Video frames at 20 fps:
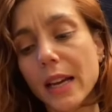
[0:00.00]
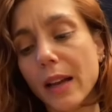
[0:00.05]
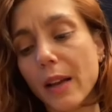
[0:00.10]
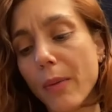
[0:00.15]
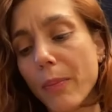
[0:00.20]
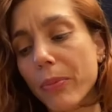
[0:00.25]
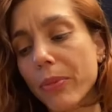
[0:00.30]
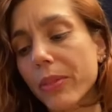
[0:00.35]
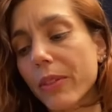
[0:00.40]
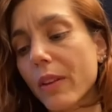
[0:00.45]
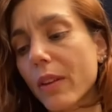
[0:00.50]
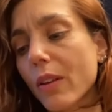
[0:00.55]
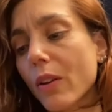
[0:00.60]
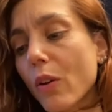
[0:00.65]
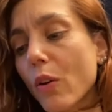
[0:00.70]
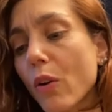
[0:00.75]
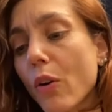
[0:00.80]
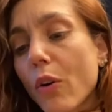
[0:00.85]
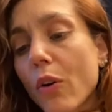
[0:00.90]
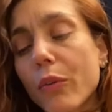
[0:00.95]
Um,
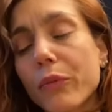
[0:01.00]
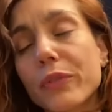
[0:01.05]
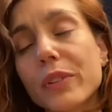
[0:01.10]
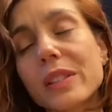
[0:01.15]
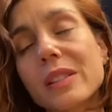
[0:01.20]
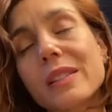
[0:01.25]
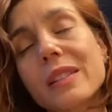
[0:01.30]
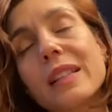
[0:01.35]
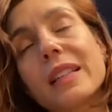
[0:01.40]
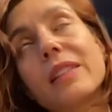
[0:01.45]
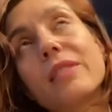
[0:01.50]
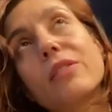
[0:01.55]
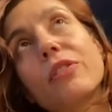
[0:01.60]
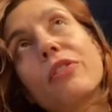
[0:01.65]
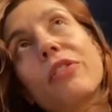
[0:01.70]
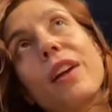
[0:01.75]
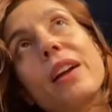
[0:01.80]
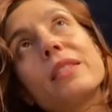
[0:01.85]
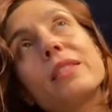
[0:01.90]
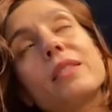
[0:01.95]
obviously the
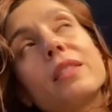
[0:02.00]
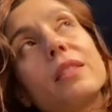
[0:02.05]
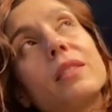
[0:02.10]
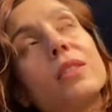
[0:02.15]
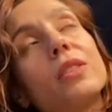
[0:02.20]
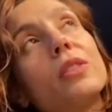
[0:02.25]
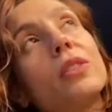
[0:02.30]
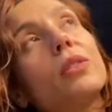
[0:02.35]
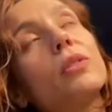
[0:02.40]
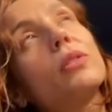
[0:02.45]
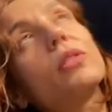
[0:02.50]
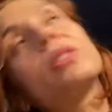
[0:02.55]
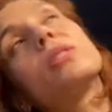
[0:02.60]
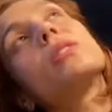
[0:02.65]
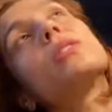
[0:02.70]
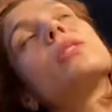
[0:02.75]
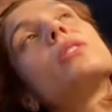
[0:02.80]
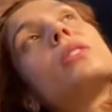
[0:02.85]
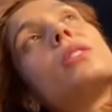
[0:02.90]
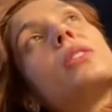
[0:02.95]
fact that you know
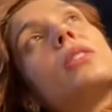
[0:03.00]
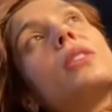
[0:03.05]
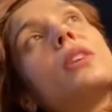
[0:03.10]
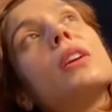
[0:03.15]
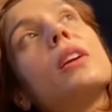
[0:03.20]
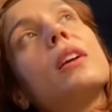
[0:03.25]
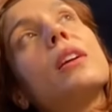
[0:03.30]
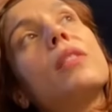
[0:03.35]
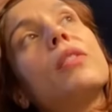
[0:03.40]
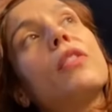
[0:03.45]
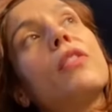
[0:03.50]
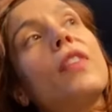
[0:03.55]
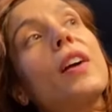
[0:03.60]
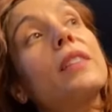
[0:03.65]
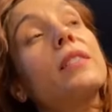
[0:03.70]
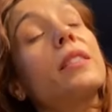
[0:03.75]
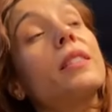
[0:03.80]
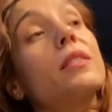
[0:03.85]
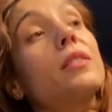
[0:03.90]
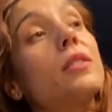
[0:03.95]
the the
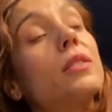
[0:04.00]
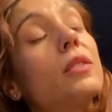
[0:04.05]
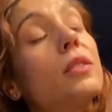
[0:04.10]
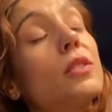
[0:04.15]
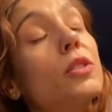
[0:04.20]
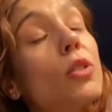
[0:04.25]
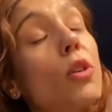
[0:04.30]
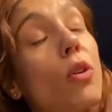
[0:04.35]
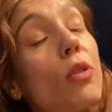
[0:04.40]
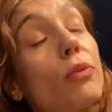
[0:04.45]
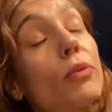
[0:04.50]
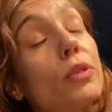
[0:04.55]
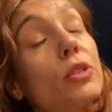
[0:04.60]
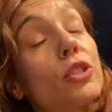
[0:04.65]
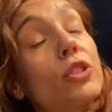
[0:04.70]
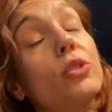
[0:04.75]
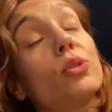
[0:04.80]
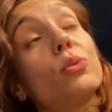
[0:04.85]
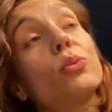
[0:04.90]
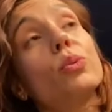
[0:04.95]
fact that
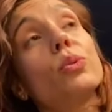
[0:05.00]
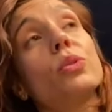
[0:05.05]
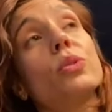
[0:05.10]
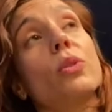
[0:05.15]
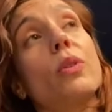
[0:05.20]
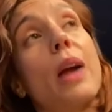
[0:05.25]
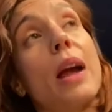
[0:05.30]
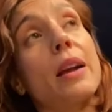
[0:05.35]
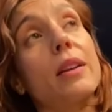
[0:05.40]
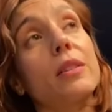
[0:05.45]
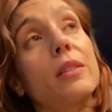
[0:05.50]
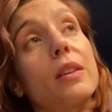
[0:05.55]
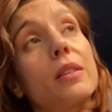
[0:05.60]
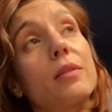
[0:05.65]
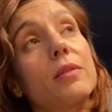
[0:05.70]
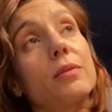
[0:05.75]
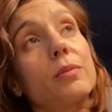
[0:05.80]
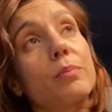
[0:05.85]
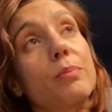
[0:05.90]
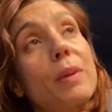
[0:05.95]
she's also uh,
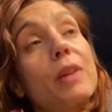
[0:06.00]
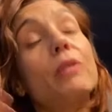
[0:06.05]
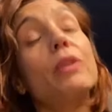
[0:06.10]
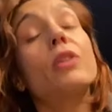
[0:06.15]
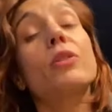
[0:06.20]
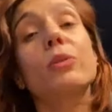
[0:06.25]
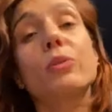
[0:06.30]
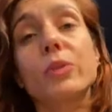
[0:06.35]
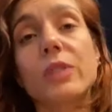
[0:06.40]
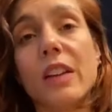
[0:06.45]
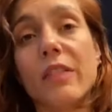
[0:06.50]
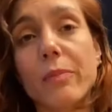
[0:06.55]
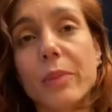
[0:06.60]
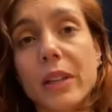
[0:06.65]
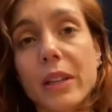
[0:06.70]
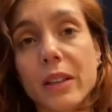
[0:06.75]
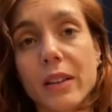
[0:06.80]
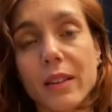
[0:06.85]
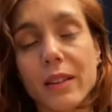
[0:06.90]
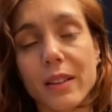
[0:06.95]
miracles have
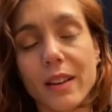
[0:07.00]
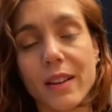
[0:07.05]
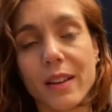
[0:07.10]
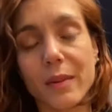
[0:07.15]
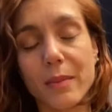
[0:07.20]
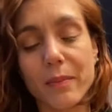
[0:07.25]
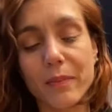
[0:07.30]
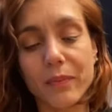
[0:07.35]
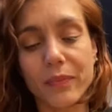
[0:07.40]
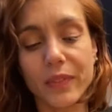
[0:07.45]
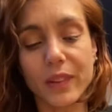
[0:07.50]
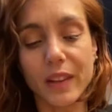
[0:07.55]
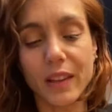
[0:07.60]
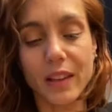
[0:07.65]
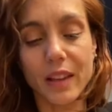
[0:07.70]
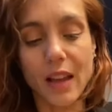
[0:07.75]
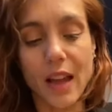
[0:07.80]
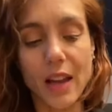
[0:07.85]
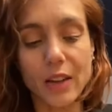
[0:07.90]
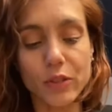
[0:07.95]
been um,
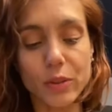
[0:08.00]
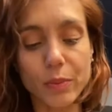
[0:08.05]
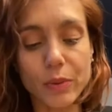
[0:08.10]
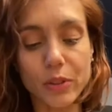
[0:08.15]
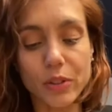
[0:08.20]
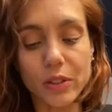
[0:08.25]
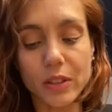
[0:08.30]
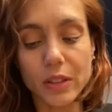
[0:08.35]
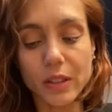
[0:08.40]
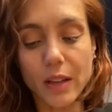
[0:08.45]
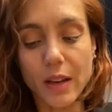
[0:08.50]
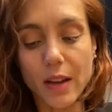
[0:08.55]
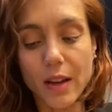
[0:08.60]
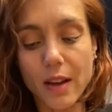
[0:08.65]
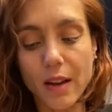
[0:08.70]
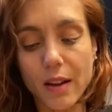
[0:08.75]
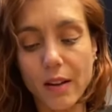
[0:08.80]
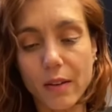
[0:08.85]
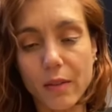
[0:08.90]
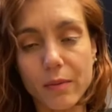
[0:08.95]
attributed to
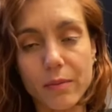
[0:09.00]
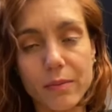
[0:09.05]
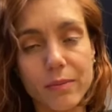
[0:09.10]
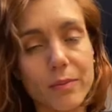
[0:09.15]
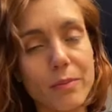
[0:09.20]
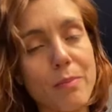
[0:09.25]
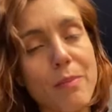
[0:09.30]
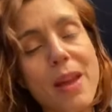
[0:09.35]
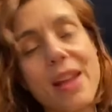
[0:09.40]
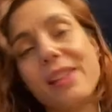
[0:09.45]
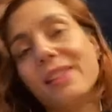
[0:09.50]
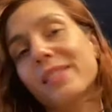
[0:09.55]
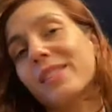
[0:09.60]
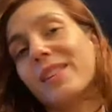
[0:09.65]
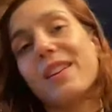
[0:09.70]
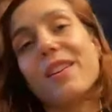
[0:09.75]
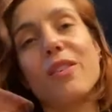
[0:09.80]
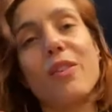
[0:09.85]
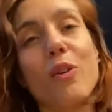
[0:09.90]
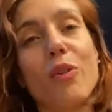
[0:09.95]
her makes
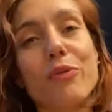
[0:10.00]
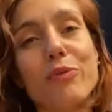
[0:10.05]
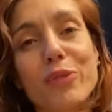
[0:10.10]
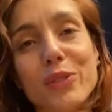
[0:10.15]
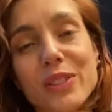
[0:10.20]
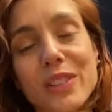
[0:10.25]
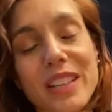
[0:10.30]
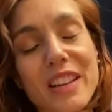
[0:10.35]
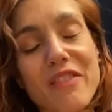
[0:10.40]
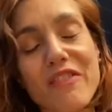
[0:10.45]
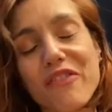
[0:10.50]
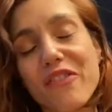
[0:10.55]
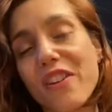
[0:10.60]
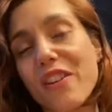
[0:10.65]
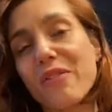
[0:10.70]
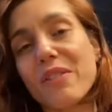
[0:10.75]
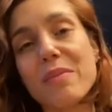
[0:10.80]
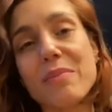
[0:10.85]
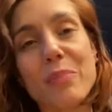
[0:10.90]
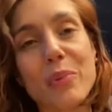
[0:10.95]
her obviously a
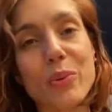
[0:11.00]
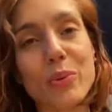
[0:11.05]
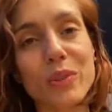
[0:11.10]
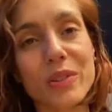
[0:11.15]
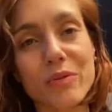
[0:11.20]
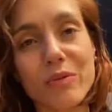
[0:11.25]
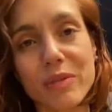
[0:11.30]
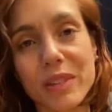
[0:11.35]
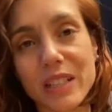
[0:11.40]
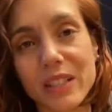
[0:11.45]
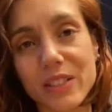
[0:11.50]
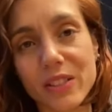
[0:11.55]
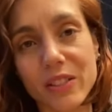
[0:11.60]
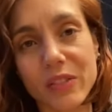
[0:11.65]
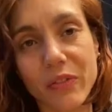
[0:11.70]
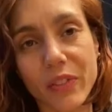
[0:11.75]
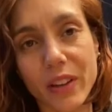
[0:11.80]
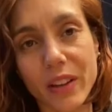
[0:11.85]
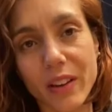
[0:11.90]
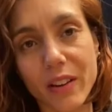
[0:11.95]
very important religious
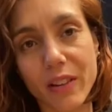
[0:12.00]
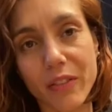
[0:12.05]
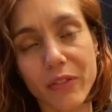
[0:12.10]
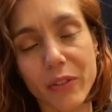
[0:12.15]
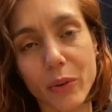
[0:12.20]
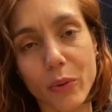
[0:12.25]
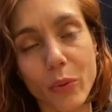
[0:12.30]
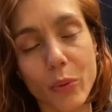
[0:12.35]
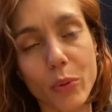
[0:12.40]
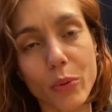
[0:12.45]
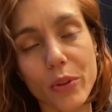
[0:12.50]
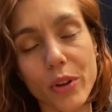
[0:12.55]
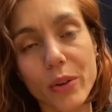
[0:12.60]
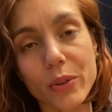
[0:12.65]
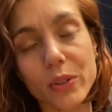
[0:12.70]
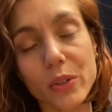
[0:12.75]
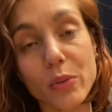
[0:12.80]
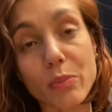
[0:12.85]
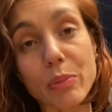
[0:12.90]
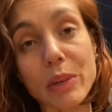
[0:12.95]
figure for all
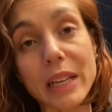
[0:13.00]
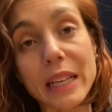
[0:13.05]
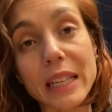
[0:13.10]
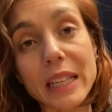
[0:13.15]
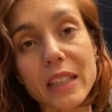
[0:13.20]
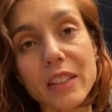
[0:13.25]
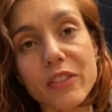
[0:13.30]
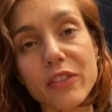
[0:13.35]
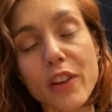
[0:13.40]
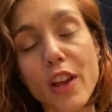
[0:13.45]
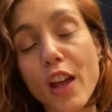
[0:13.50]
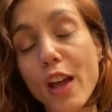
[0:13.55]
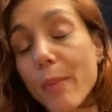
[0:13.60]
those who believe.